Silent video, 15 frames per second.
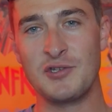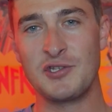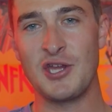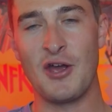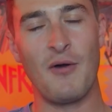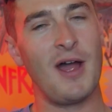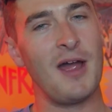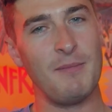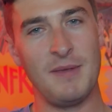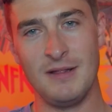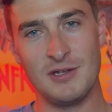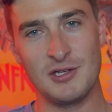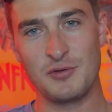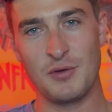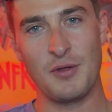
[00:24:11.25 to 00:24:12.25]
So I mean
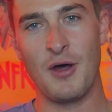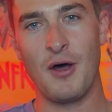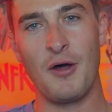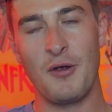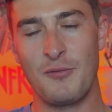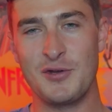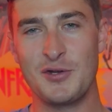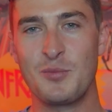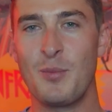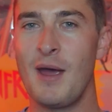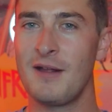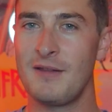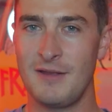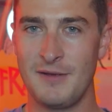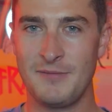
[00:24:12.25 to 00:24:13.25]
this with all respect.